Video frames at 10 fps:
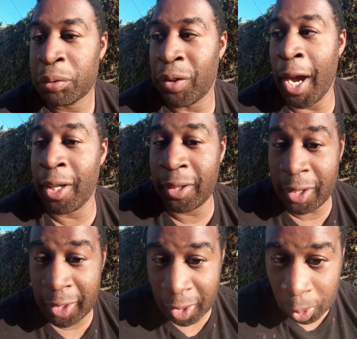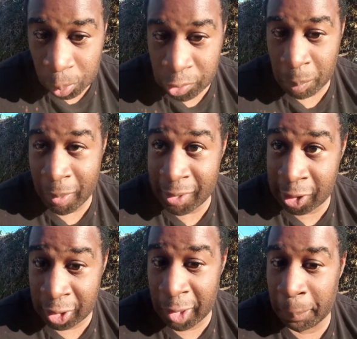Finally, the ultimate
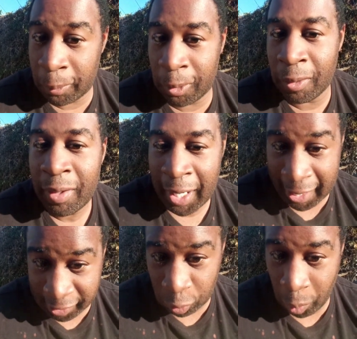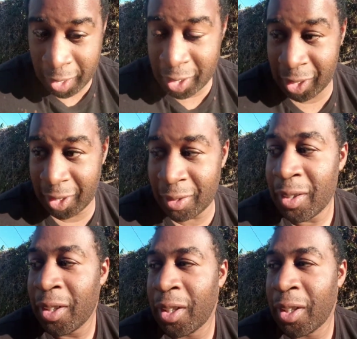sleeper has awakened.